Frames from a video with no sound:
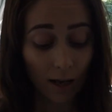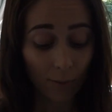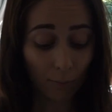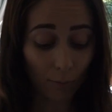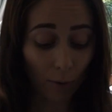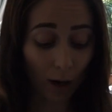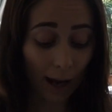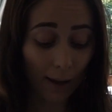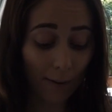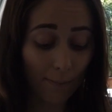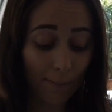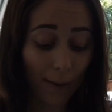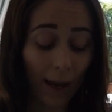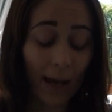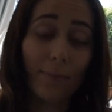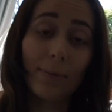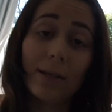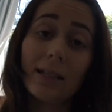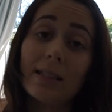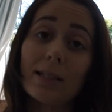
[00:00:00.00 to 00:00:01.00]
my
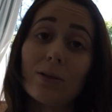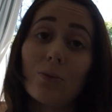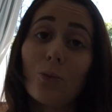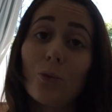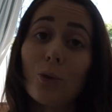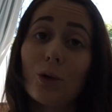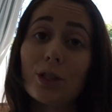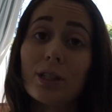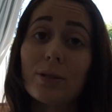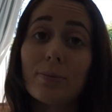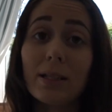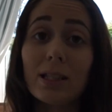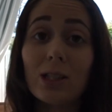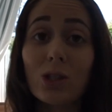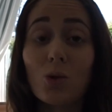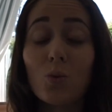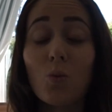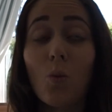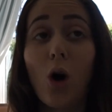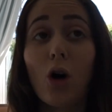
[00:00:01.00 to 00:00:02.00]
baby didn't want to be
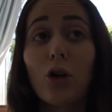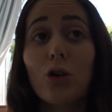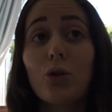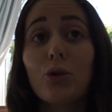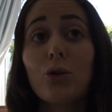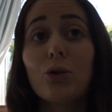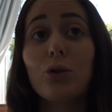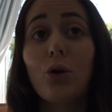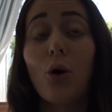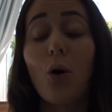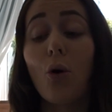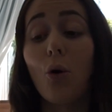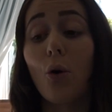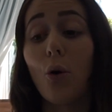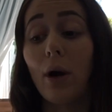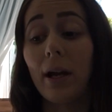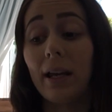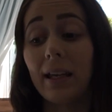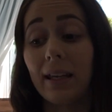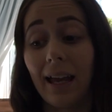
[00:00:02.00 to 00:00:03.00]
swaddled
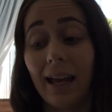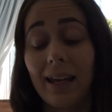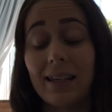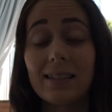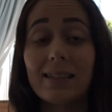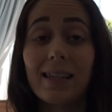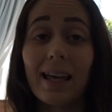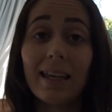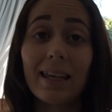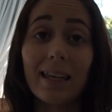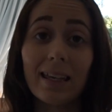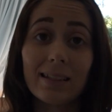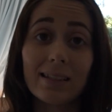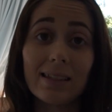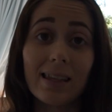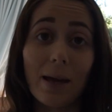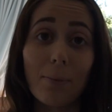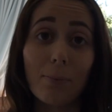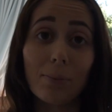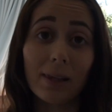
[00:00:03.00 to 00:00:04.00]
or in case they kicked
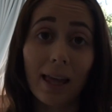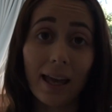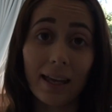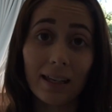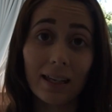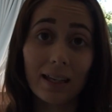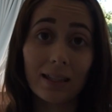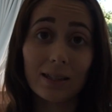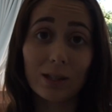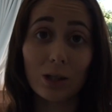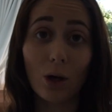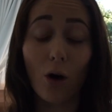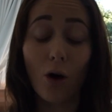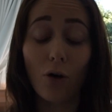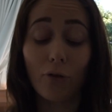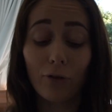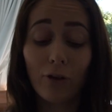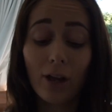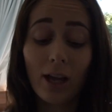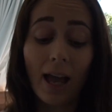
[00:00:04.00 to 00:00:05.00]
their blankets
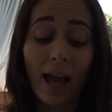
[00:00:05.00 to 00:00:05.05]
off.